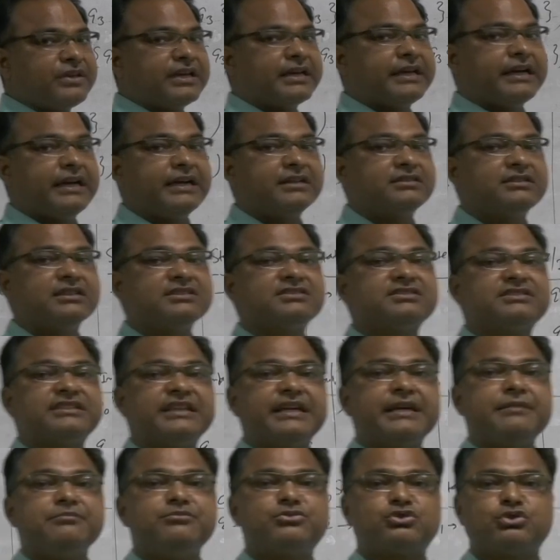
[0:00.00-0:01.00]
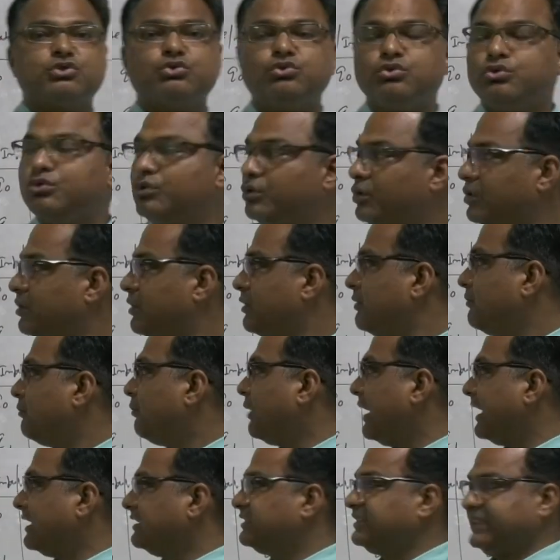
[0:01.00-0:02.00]
we get the same 2
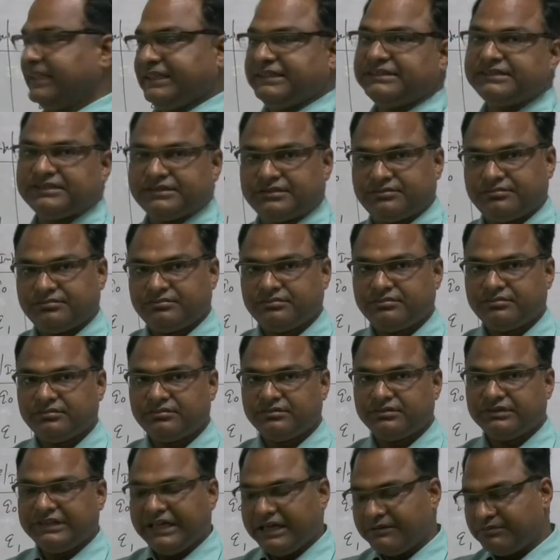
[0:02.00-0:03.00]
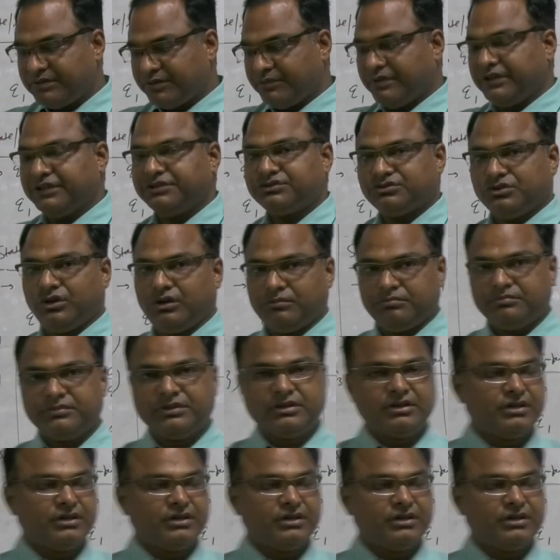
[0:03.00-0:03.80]
pi sets, then we will stop.